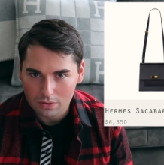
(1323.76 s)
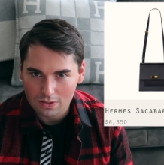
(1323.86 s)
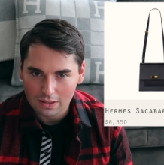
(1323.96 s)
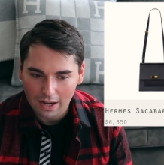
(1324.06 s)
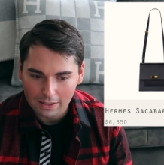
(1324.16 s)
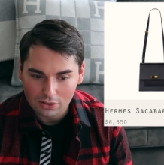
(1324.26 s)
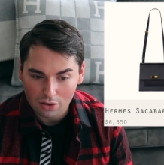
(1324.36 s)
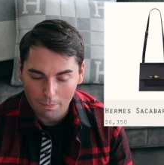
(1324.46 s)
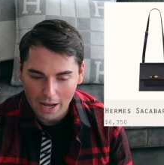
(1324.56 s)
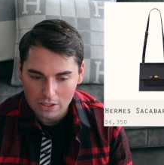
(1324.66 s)
to slide into the
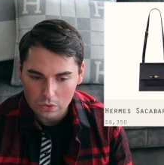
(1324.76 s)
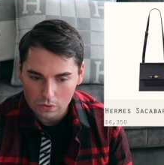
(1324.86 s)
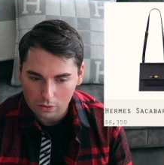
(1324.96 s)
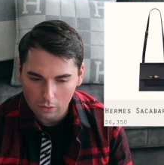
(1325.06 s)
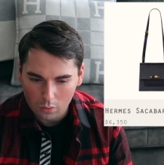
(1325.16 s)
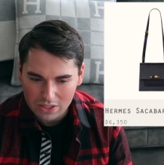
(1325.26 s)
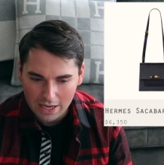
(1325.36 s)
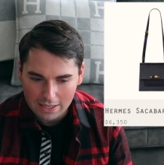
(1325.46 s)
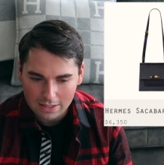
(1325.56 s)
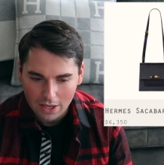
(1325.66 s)
back so it
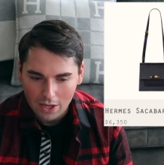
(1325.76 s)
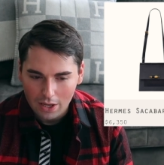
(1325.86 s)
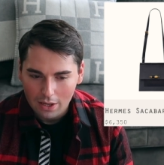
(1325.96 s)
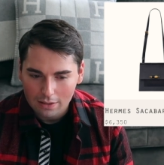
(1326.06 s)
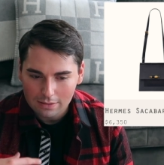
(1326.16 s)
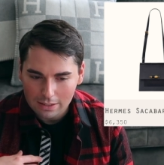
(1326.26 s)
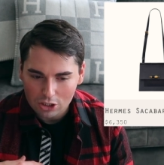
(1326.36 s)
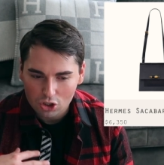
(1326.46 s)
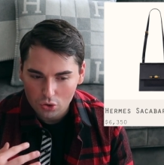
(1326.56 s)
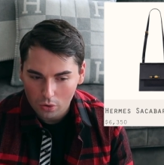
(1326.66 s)
closes. The
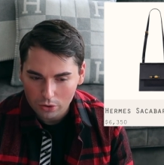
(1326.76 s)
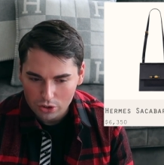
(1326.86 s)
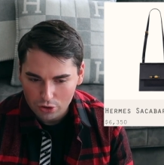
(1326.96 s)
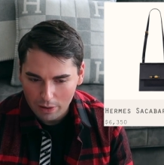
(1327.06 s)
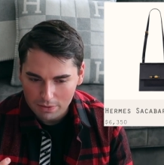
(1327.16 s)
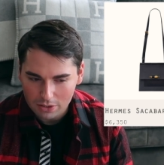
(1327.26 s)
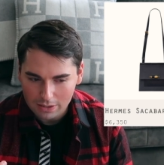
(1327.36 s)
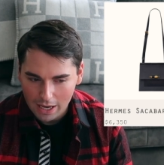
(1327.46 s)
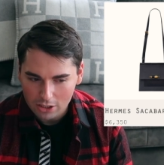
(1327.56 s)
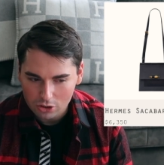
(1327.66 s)
shoulder strap is
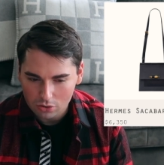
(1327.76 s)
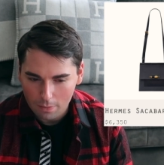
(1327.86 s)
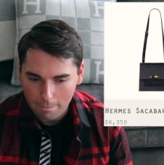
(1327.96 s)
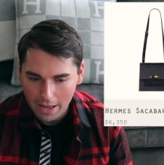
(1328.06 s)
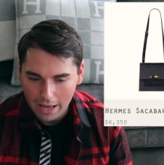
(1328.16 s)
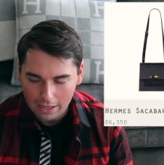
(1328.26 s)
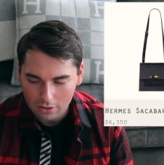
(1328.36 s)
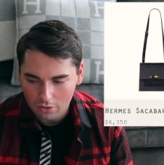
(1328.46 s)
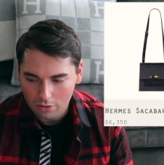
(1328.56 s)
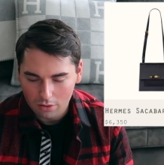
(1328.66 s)
attached to the bag in
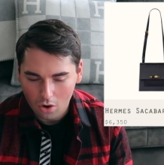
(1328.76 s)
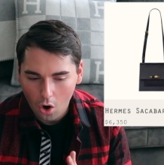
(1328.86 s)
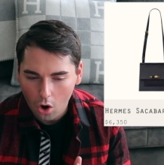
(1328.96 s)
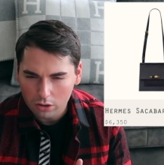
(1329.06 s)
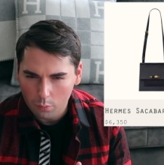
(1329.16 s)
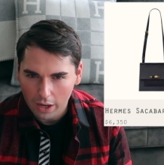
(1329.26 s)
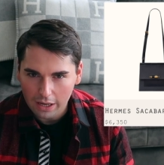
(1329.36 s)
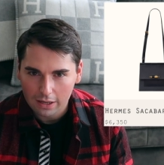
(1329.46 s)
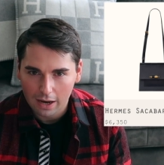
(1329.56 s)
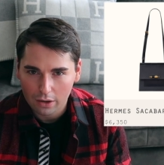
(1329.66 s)
an odd way.
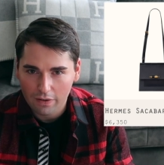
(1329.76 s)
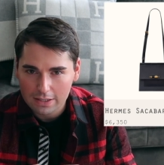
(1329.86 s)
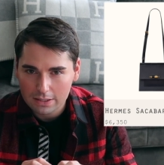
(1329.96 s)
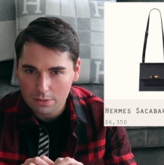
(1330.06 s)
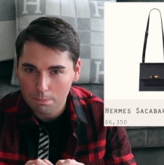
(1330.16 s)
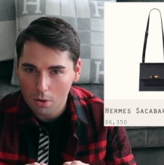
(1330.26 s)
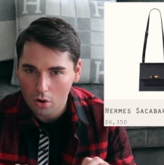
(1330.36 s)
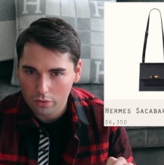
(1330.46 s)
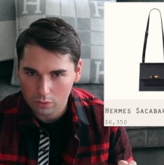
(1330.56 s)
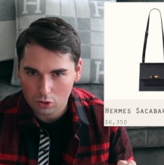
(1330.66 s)
It kind of has this
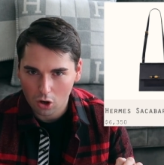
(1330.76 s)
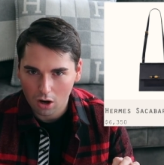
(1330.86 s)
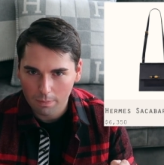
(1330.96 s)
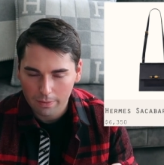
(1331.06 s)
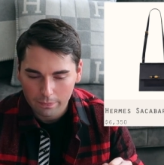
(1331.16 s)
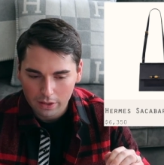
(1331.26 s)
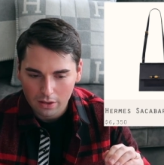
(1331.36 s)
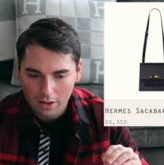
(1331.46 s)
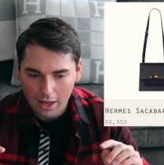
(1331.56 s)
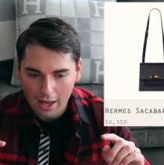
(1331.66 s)
bar on top.
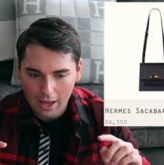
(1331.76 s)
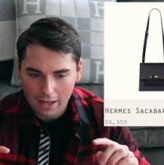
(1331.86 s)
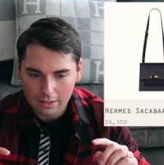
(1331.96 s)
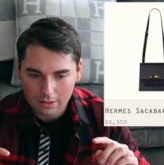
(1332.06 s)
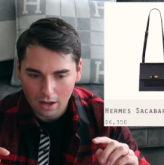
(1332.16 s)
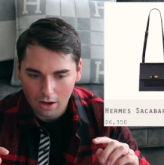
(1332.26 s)
And